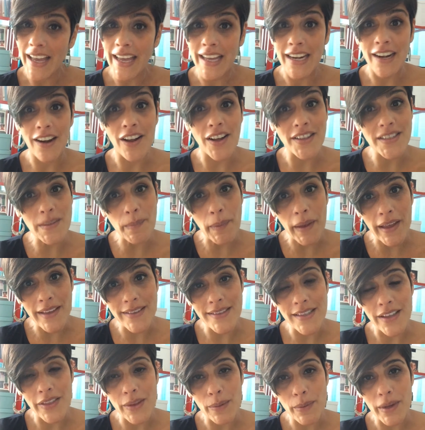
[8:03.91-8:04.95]
And it all
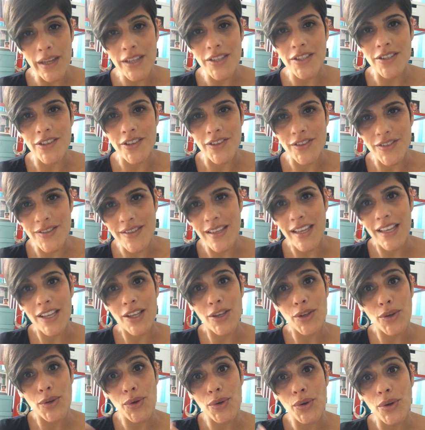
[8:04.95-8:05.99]
depends on the ratios that
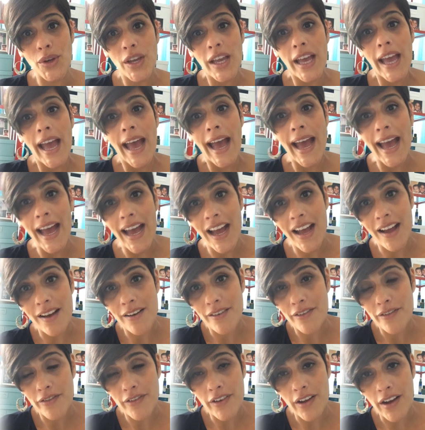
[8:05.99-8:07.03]
you
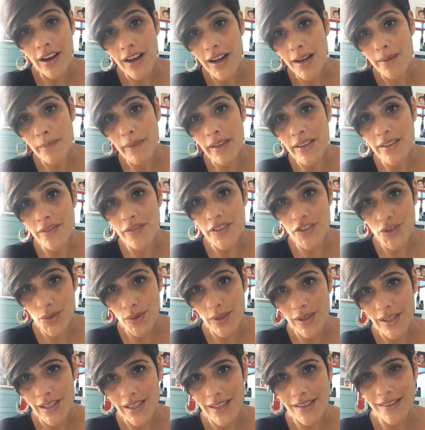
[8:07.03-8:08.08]
have
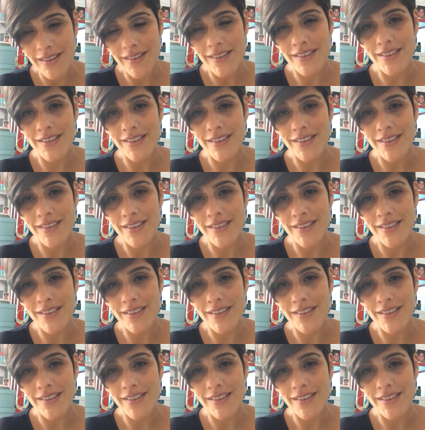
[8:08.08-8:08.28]
individually.